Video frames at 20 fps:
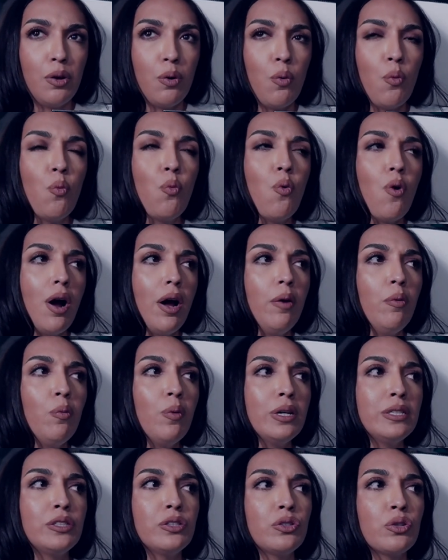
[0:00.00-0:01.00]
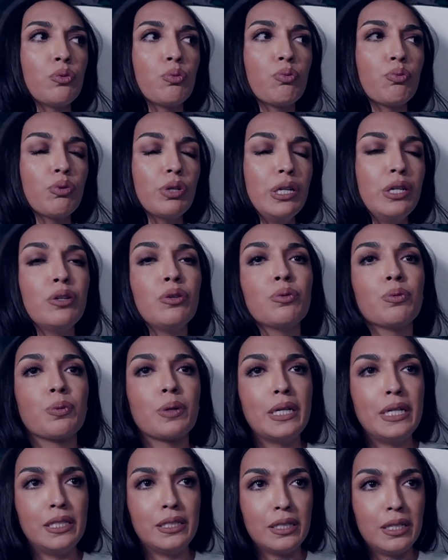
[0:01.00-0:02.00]
What was the real
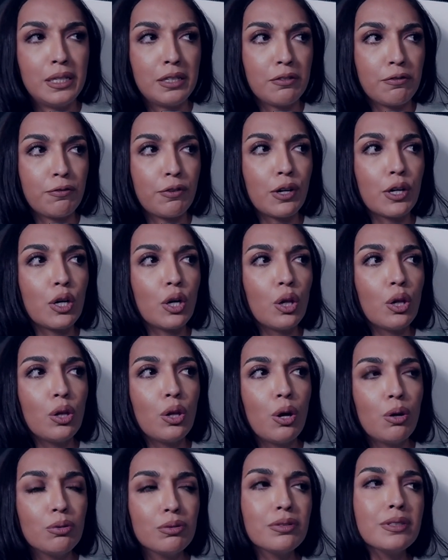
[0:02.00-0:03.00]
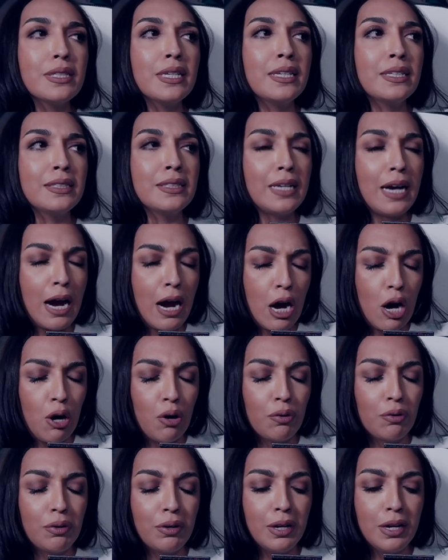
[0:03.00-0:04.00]
reason for closing
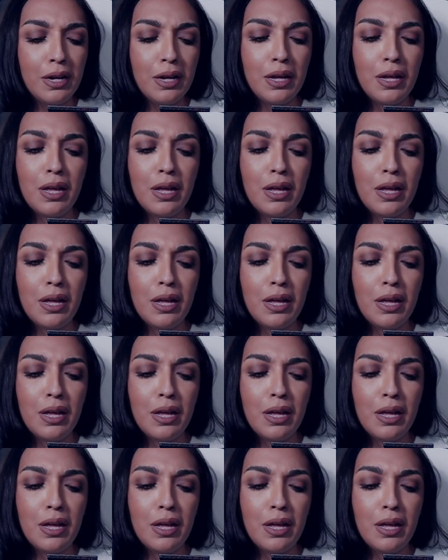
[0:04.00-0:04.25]
down